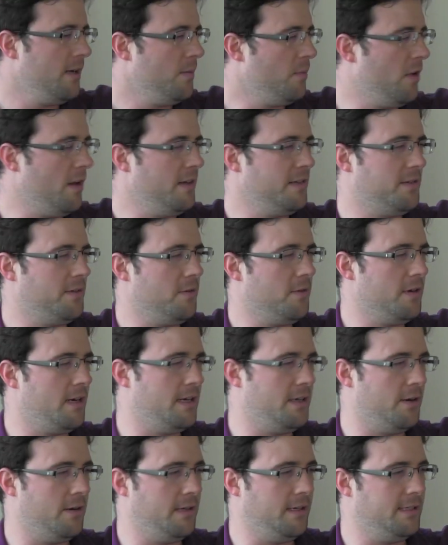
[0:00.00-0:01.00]

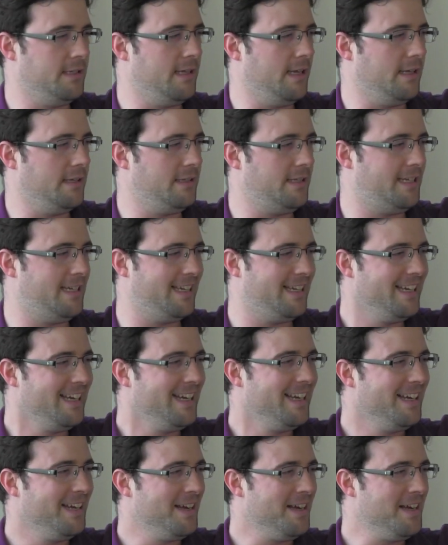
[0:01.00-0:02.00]
Brontosauri don't exist.
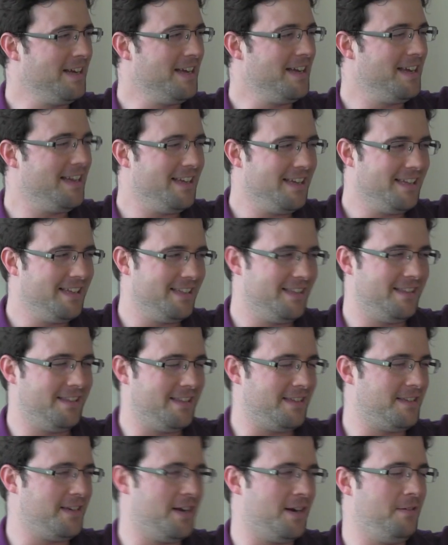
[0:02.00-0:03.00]

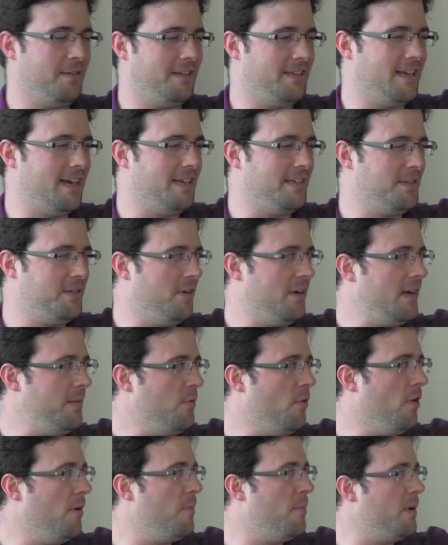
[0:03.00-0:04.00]
That's not a real dinosaur
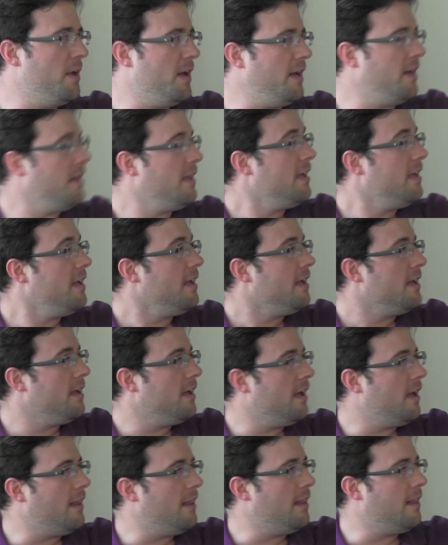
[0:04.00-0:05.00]
anymore. But
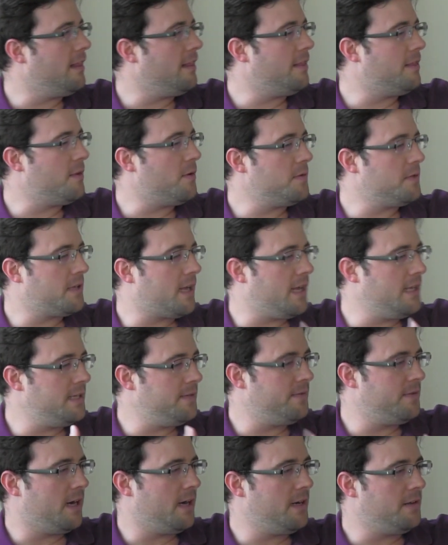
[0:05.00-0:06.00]
those kinds
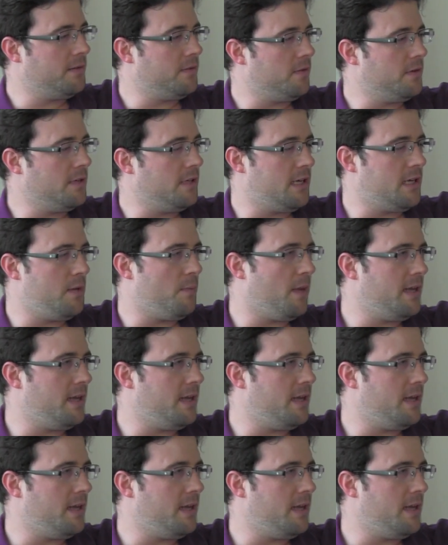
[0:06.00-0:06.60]
of dinosaurs, like you